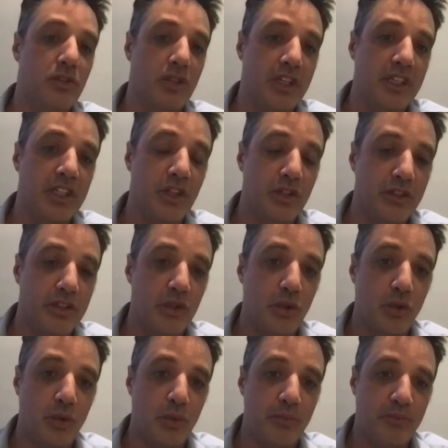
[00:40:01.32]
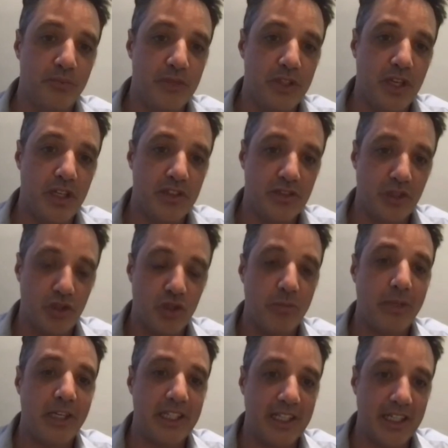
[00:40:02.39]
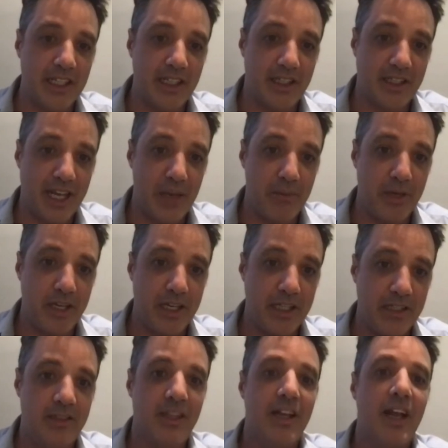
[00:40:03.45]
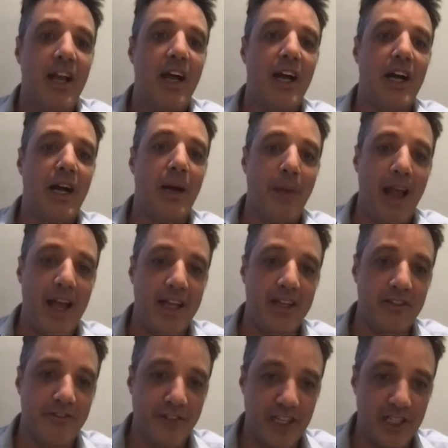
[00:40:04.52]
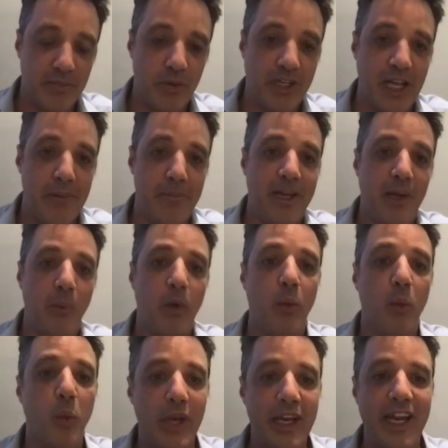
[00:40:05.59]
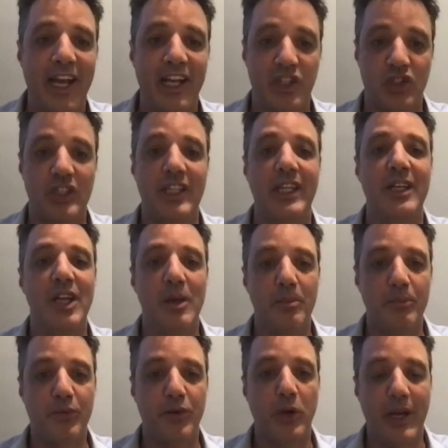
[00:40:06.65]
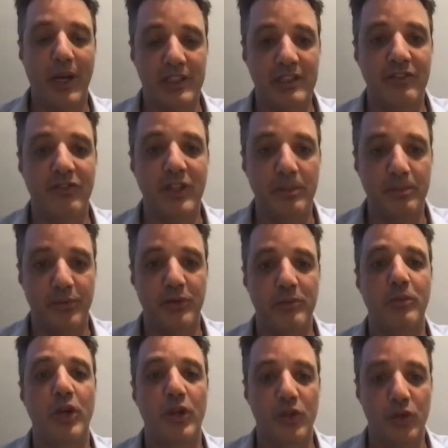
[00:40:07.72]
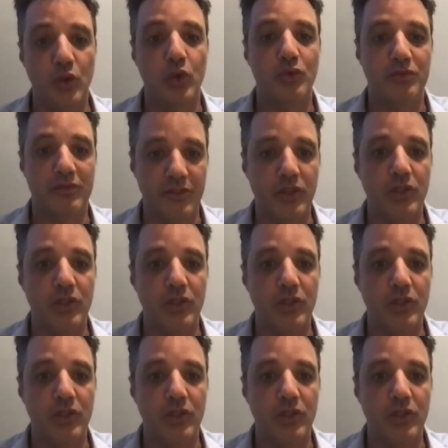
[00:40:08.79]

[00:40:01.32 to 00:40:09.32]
your social media campaign and Facebook campaign, where we actually proactively promote your reviews